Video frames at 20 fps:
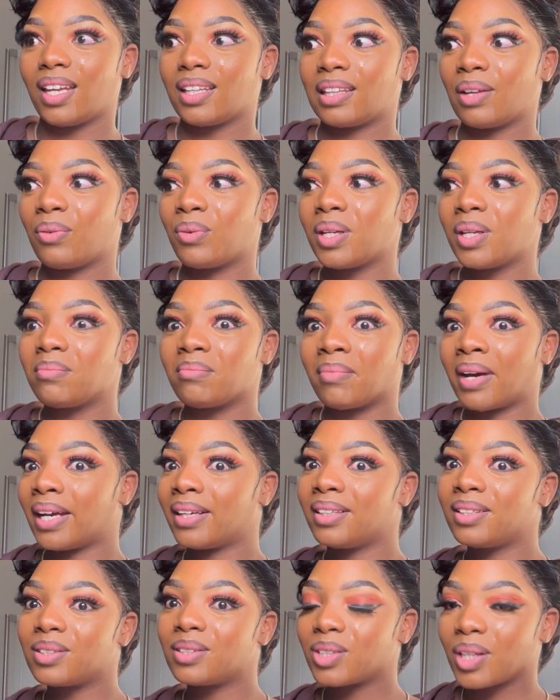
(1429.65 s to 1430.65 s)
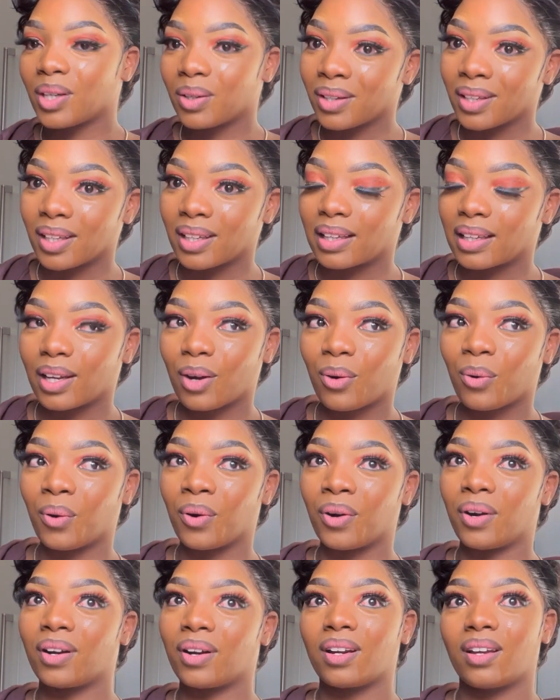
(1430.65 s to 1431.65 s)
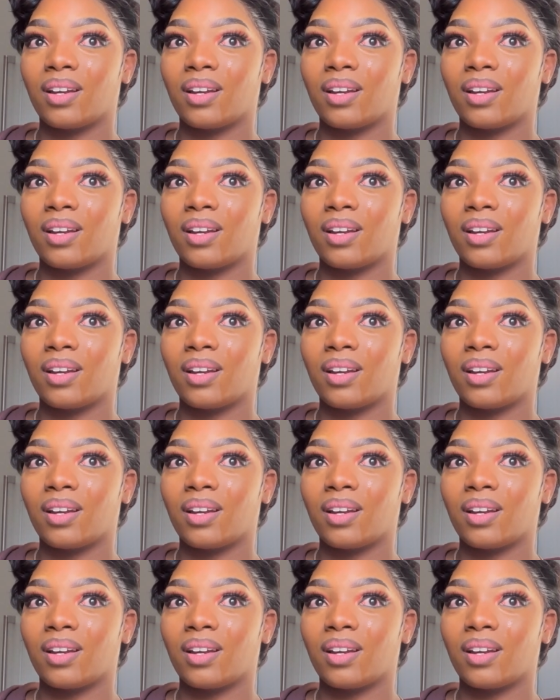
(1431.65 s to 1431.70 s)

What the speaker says: They wouldn't mind sharing or